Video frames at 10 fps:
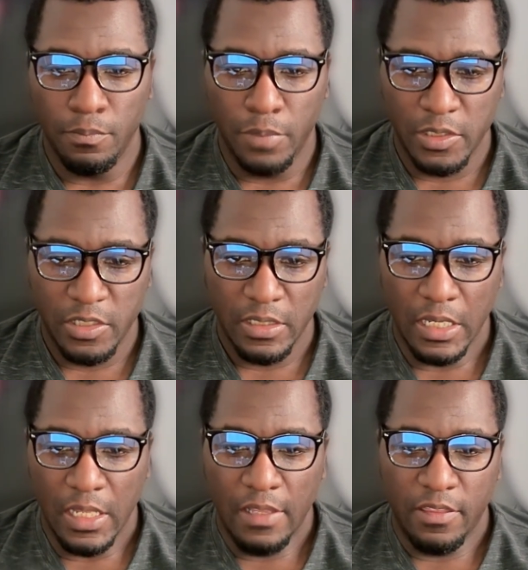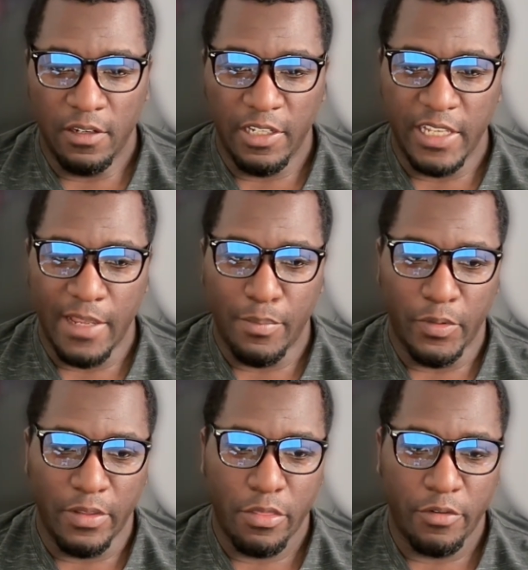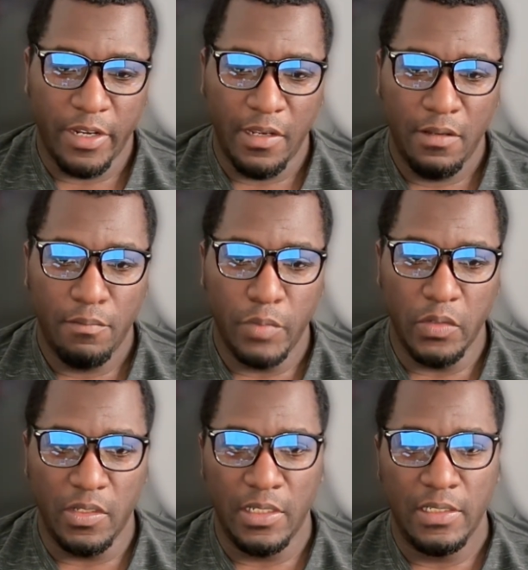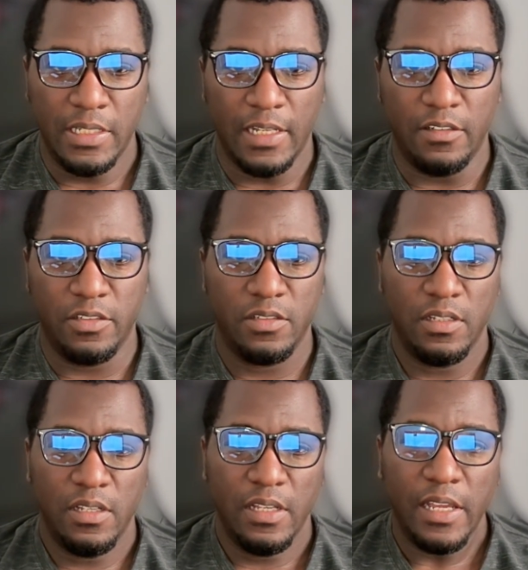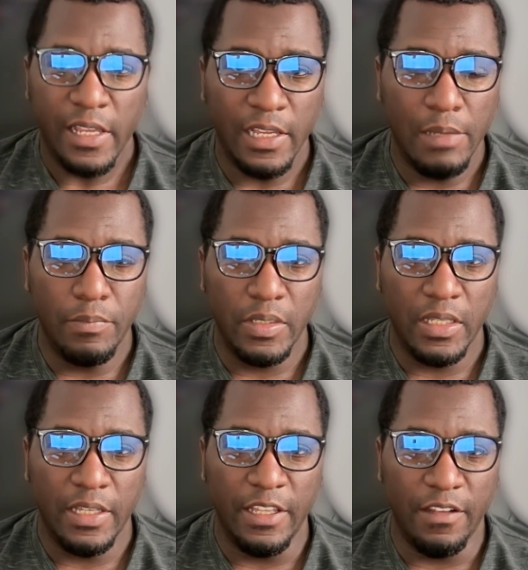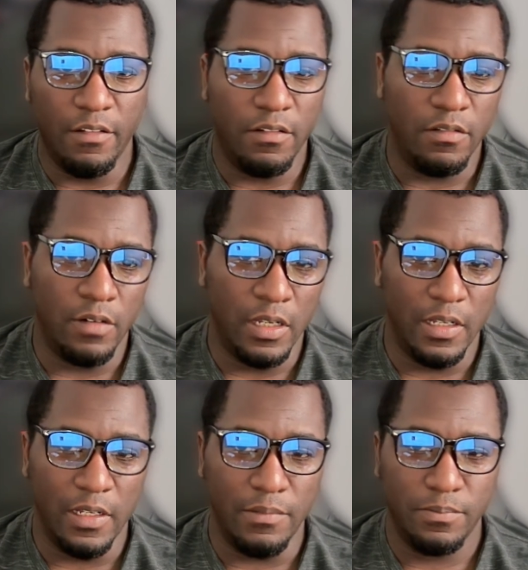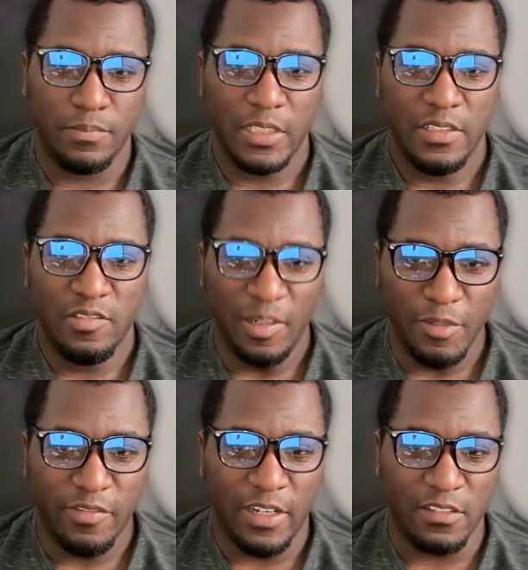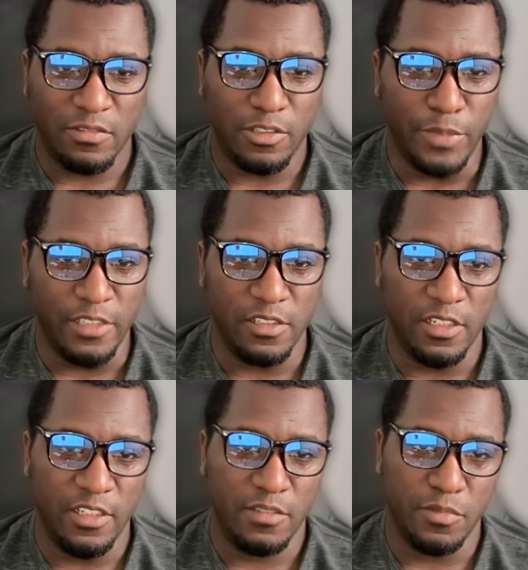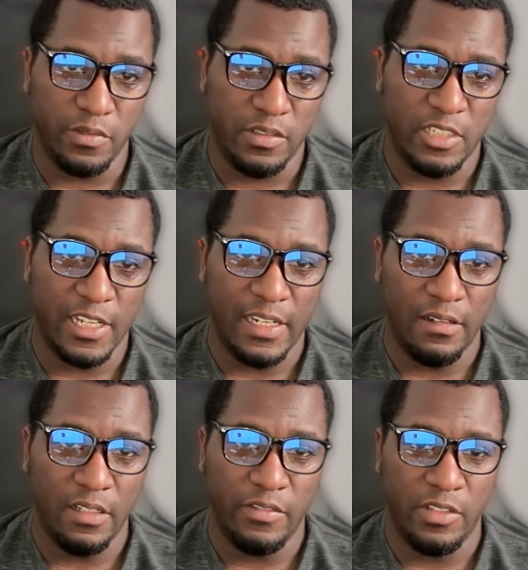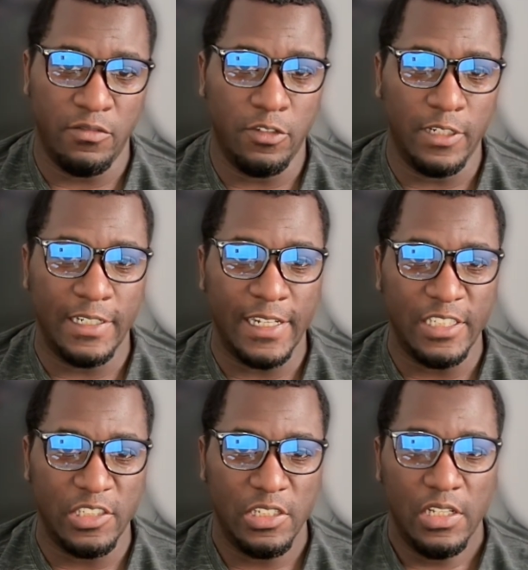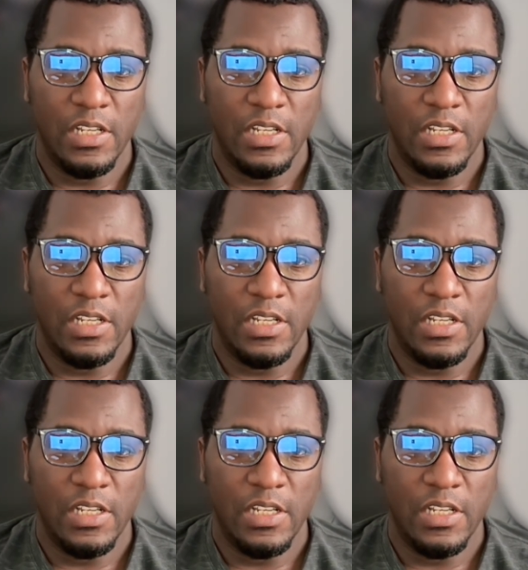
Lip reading: budget, $38.3 million. Him and Jamie Foxx were amazing in this movie. Check it out if you want a nice